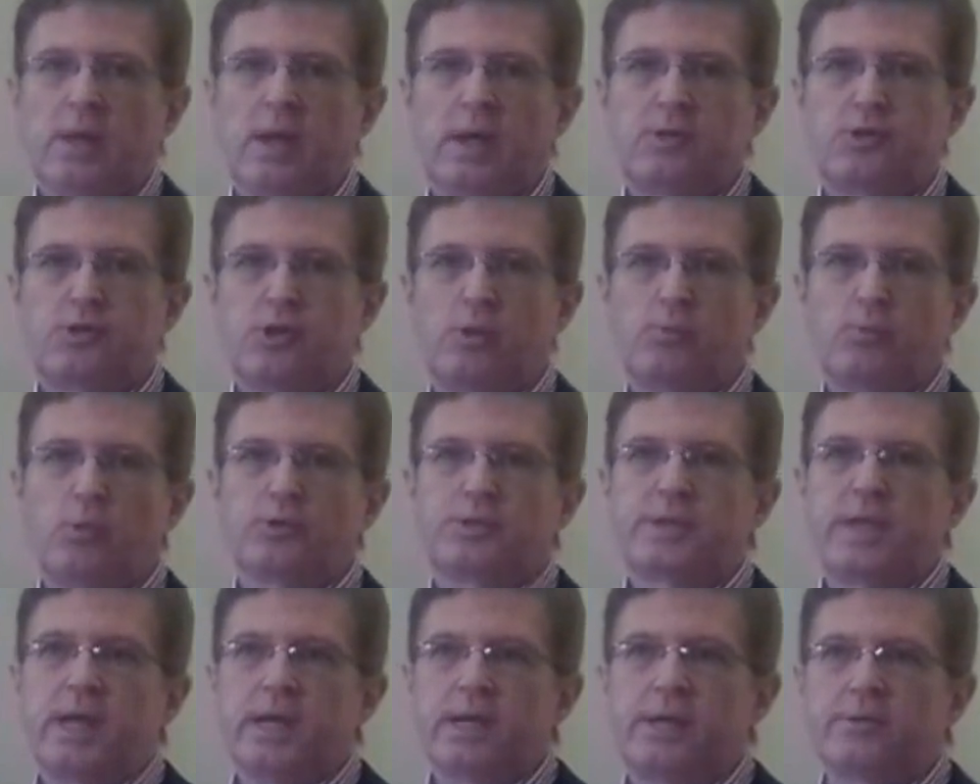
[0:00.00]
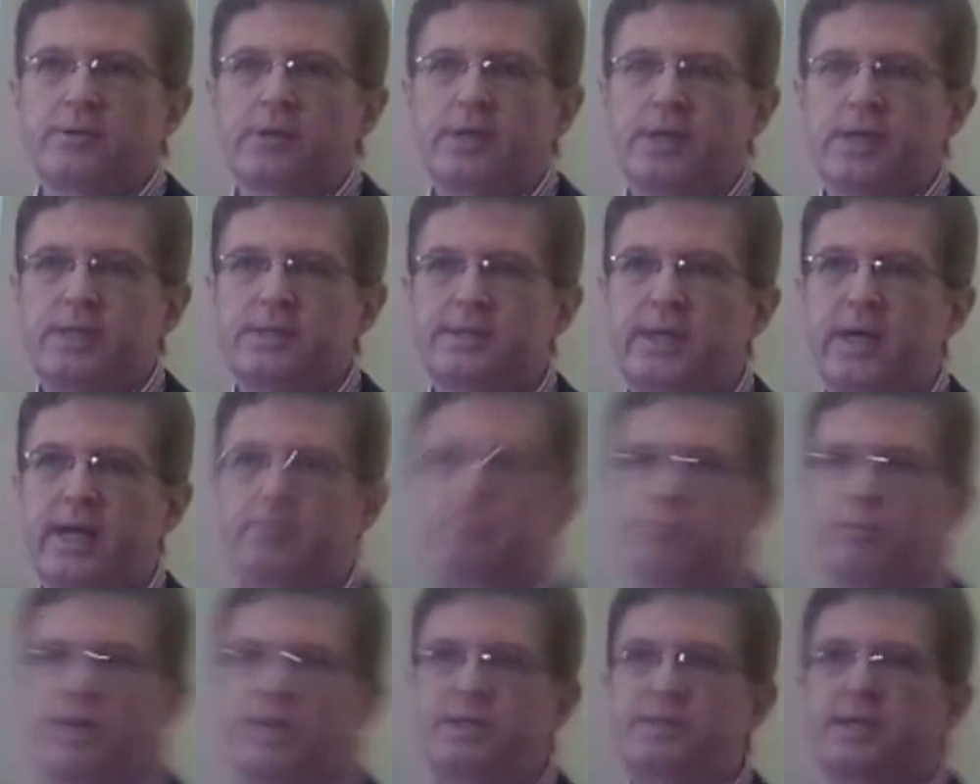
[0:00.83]
And John will tell you that he's
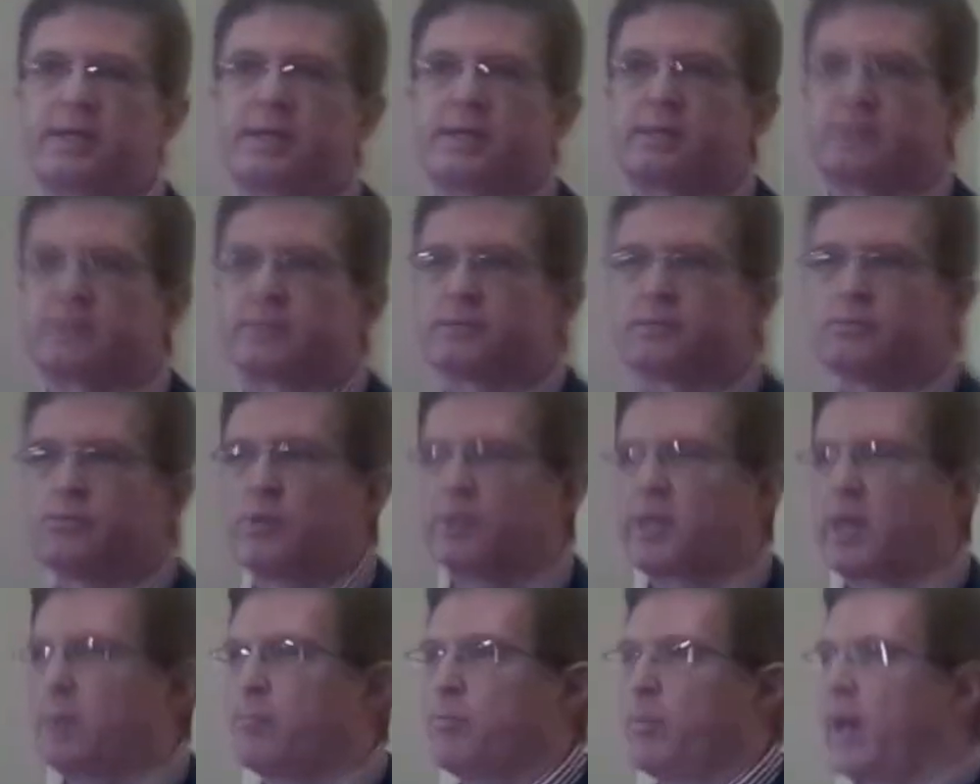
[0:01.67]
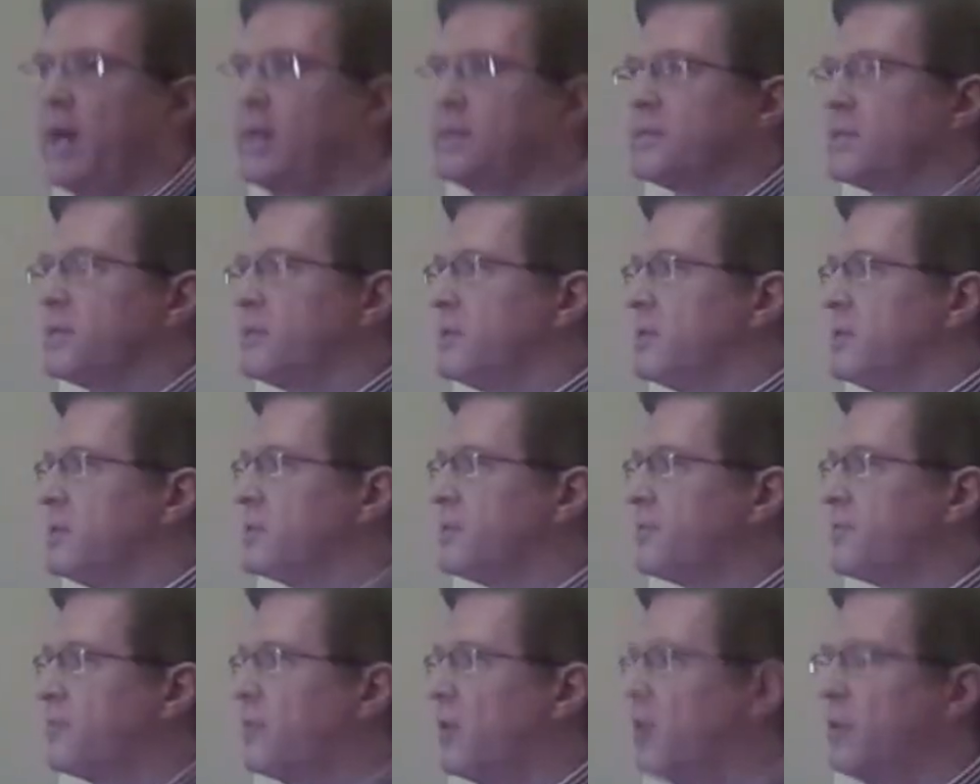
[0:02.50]
had meetings with
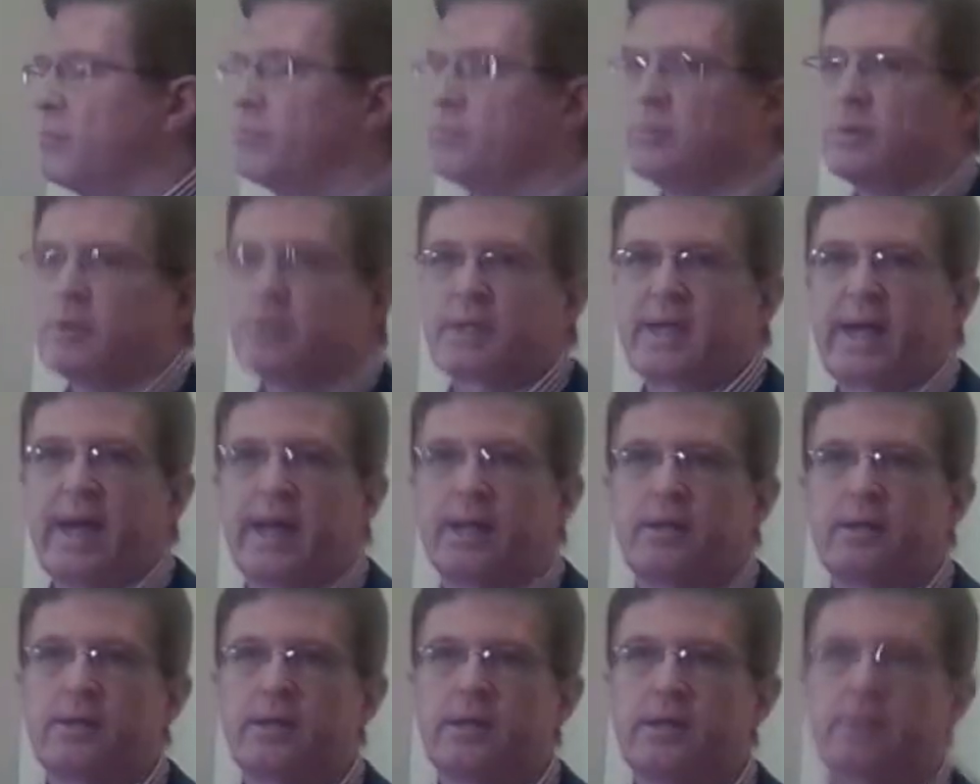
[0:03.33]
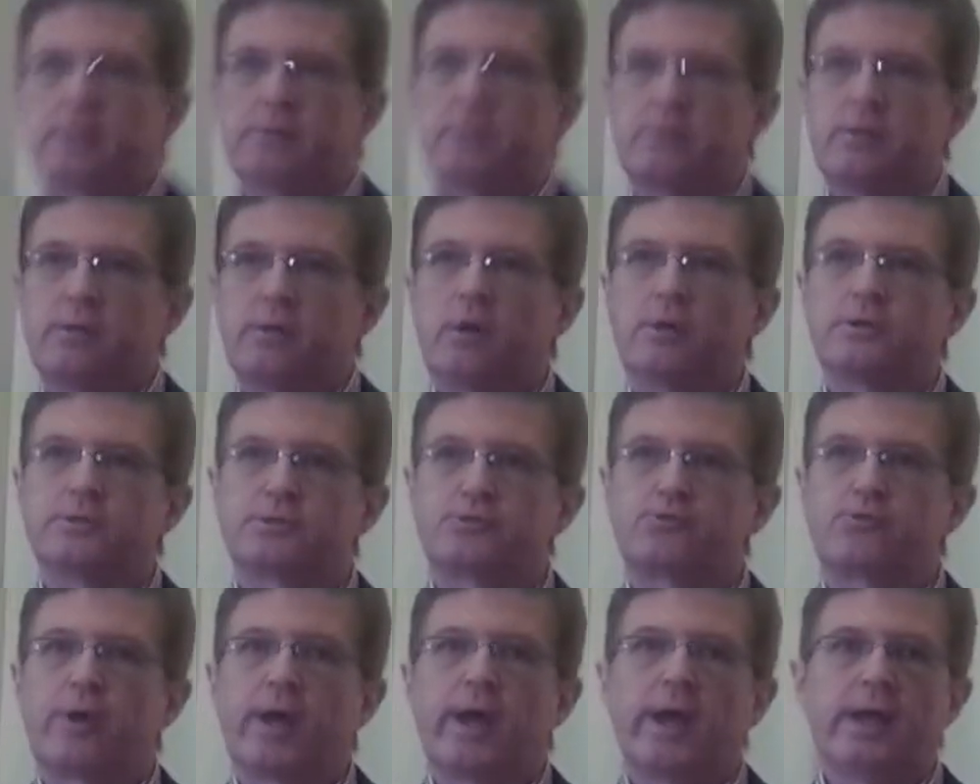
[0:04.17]
ambassadors from Canada,
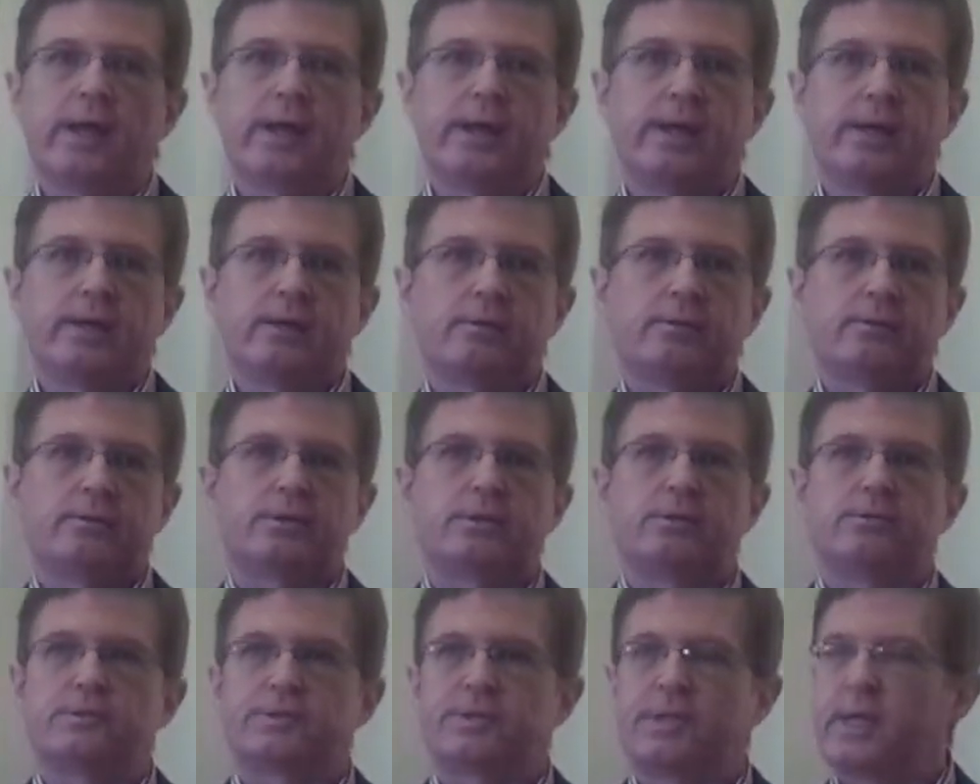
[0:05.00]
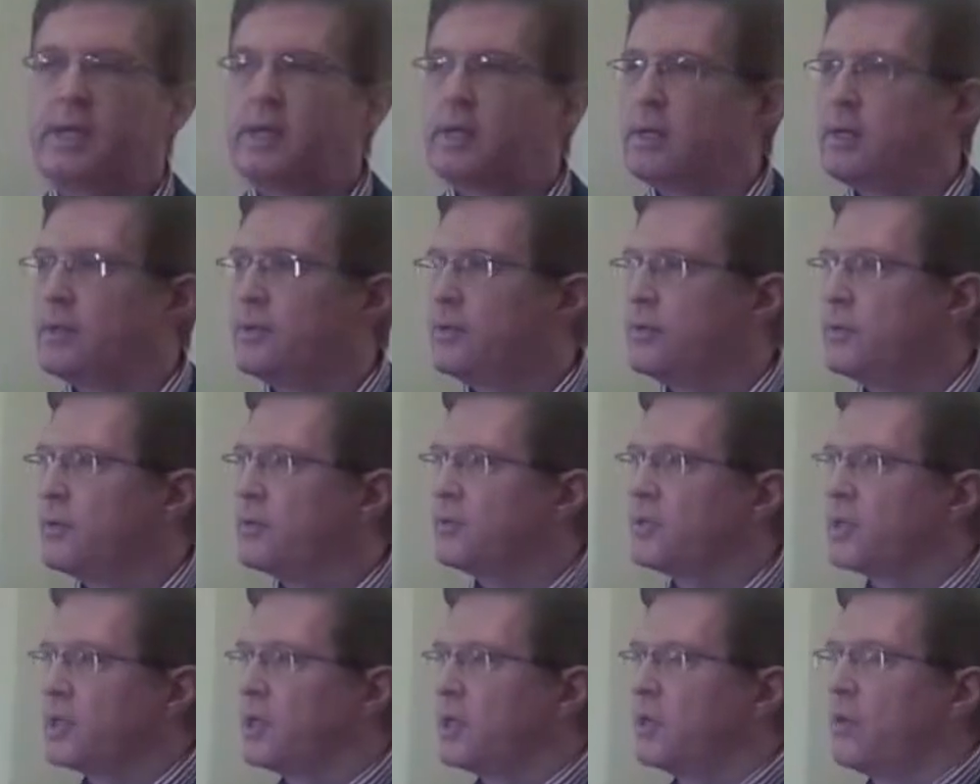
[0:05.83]
Australia, New
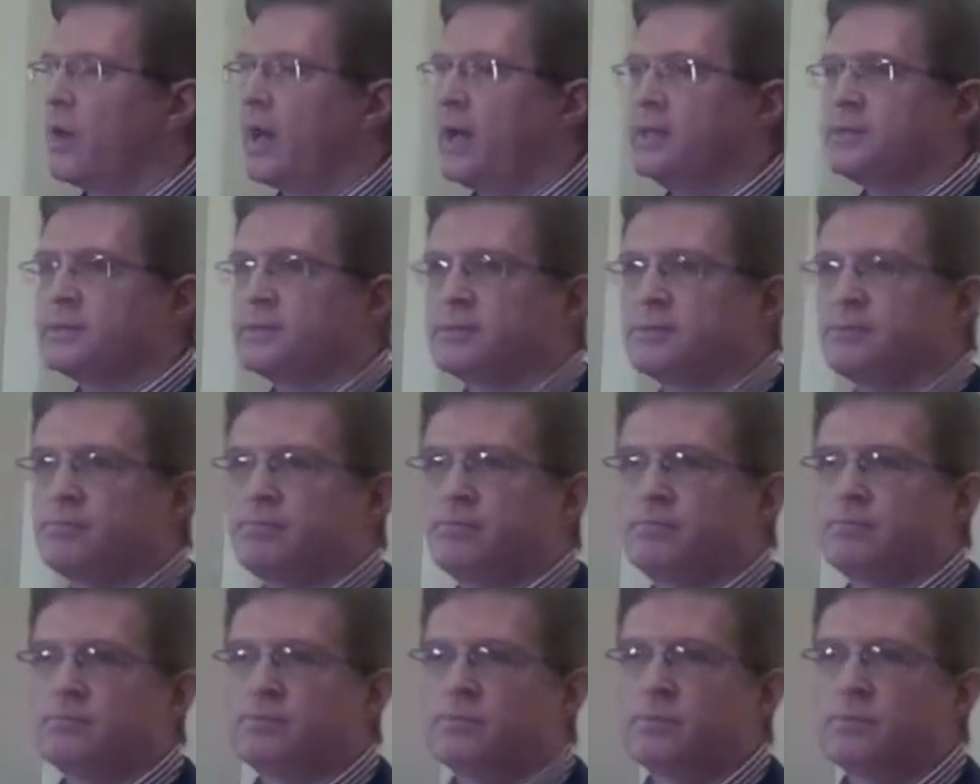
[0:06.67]
Zealand, the US,